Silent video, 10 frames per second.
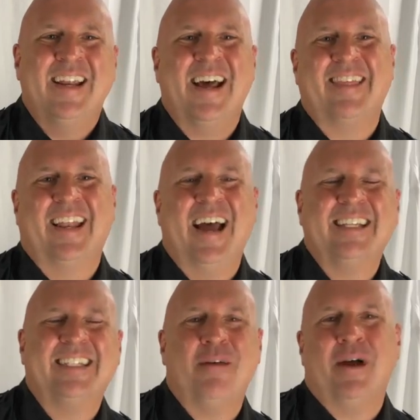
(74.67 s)
Now, the
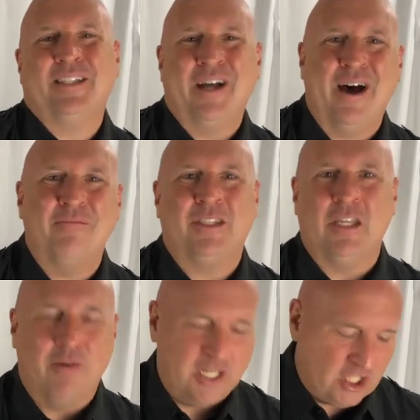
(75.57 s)
last time I taught with
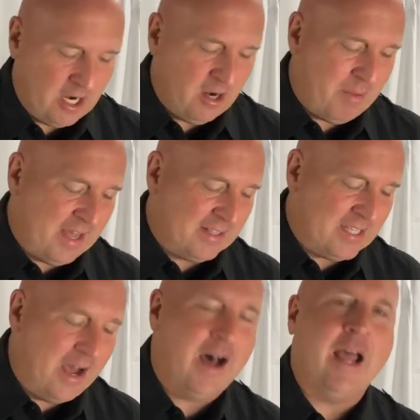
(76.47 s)
you, I shared about a
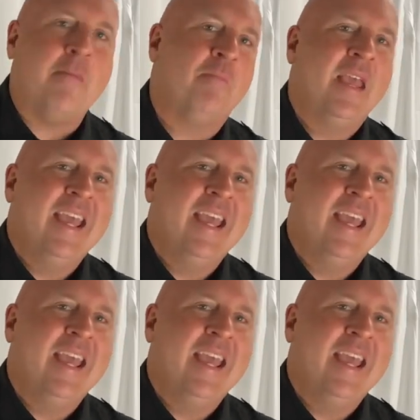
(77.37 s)
time